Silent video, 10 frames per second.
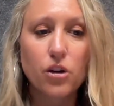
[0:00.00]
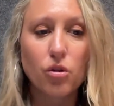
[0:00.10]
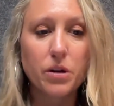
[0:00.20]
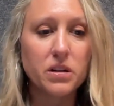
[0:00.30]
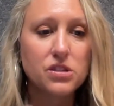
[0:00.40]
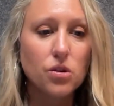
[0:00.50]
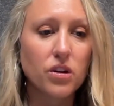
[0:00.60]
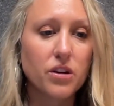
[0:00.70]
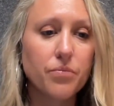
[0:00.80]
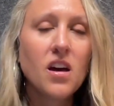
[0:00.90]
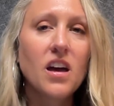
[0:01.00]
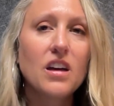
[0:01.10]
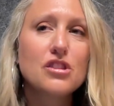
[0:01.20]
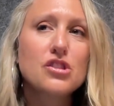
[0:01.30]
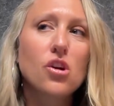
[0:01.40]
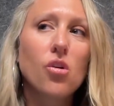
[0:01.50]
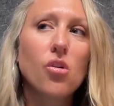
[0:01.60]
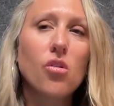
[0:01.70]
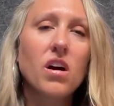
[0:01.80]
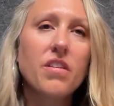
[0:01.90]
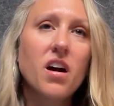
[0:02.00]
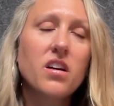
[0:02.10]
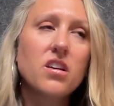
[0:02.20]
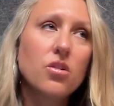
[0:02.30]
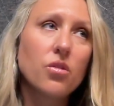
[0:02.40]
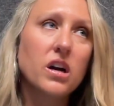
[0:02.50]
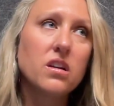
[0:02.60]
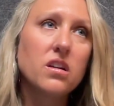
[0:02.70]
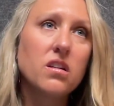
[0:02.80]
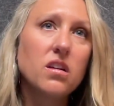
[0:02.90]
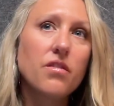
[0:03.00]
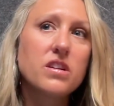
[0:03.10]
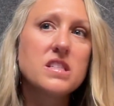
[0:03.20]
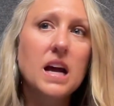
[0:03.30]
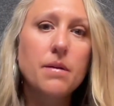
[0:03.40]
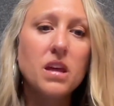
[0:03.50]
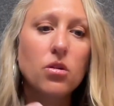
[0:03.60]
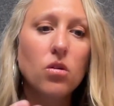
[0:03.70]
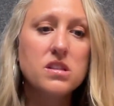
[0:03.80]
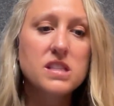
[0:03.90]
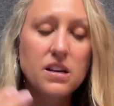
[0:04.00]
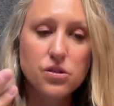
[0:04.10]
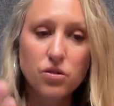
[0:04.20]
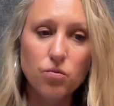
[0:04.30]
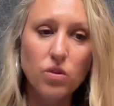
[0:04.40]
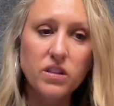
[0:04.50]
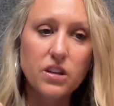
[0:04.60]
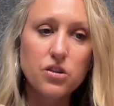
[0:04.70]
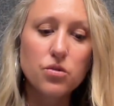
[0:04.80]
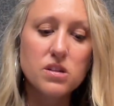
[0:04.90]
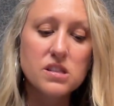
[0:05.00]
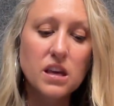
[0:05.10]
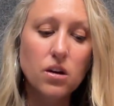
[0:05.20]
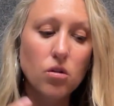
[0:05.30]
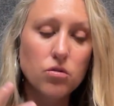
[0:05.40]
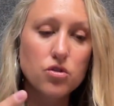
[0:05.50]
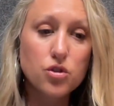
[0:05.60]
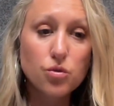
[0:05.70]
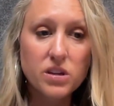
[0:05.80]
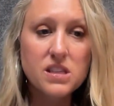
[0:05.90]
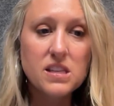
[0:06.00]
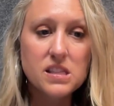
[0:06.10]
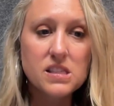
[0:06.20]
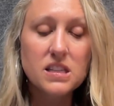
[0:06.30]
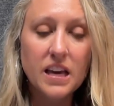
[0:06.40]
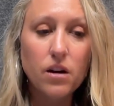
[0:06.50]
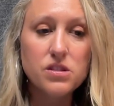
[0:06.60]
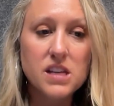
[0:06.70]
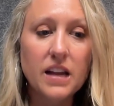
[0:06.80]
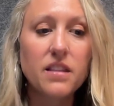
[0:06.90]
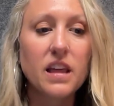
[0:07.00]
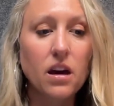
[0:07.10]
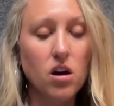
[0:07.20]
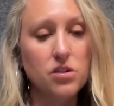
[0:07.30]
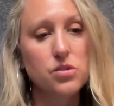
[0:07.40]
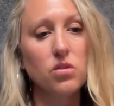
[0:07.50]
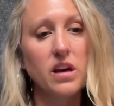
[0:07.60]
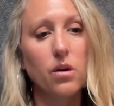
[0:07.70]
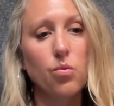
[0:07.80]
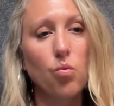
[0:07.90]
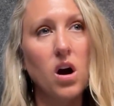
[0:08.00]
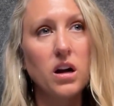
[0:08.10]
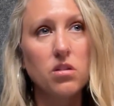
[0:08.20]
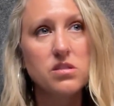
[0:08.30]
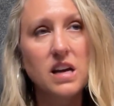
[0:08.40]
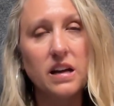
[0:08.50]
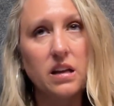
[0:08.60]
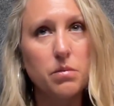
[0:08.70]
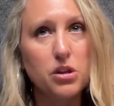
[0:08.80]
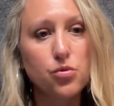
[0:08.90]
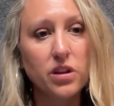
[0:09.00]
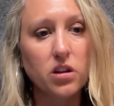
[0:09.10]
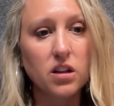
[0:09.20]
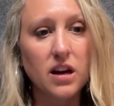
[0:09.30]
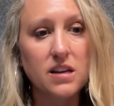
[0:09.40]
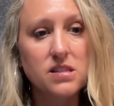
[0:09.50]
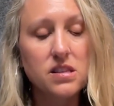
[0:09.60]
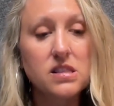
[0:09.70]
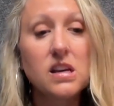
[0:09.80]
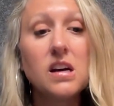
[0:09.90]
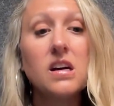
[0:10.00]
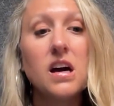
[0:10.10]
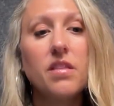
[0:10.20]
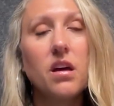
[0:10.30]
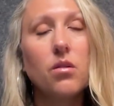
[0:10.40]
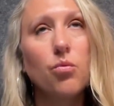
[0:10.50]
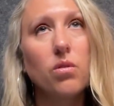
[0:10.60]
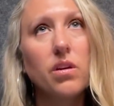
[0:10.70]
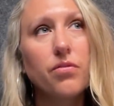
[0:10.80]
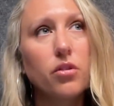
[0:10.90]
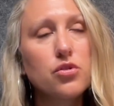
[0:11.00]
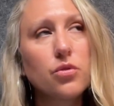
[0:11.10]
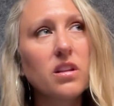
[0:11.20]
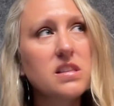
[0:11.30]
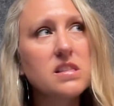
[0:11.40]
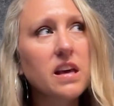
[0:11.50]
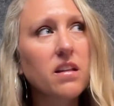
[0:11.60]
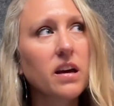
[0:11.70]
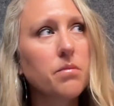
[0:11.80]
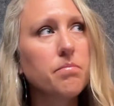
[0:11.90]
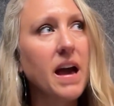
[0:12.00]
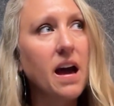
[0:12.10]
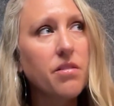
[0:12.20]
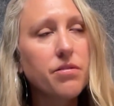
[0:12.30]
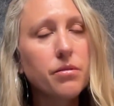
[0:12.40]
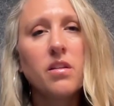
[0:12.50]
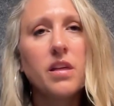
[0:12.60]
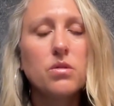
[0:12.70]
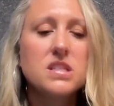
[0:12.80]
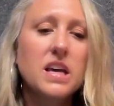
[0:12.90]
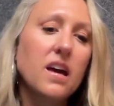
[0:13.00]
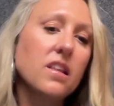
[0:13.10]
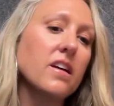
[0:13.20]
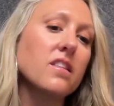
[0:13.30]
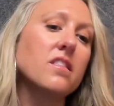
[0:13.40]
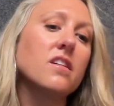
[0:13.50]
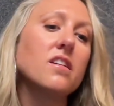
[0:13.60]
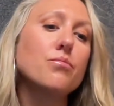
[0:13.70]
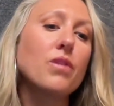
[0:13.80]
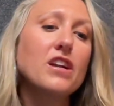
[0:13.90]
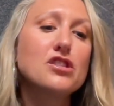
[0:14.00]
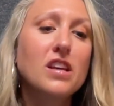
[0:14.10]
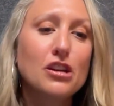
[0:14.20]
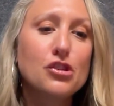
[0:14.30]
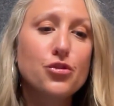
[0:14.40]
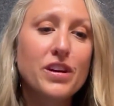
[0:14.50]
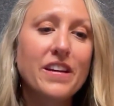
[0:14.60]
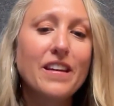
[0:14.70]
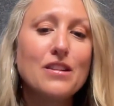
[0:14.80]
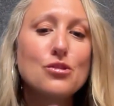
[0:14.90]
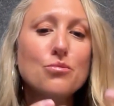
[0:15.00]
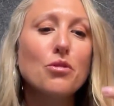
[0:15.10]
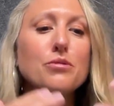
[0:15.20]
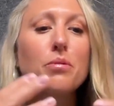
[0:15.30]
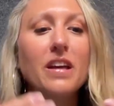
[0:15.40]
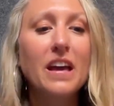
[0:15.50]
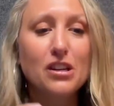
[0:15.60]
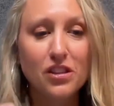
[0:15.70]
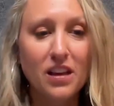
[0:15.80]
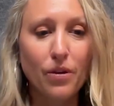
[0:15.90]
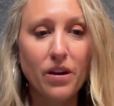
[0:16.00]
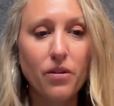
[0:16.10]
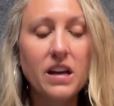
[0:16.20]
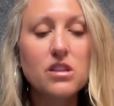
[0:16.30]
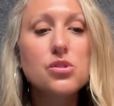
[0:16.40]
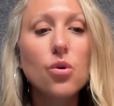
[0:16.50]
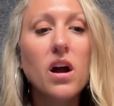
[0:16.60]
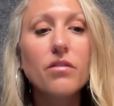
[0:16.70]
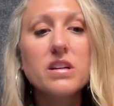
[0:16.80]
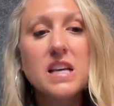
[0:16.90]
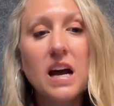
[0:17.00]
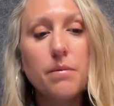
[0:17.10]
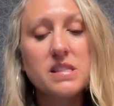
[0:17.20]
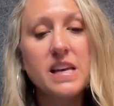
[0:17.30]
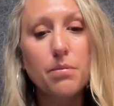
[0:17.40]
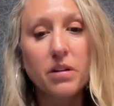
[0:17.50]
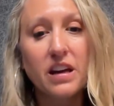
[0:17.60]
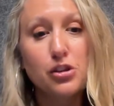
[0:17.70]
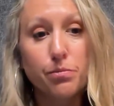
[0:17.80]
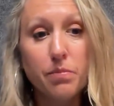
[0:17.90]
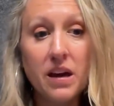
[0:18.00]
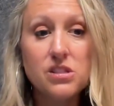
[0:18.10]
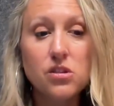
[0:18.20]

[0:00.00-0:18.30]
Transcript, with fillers: Croix, Minnesota. And so I thought, you know what? Every time they go outside, so what they do is they go two recesses a day outside and they also like walk outside in between their classes. And then if they're doing, let's say, like math, they would take like the branches on a tree and then do multiplication that way, right? So every time it's application based.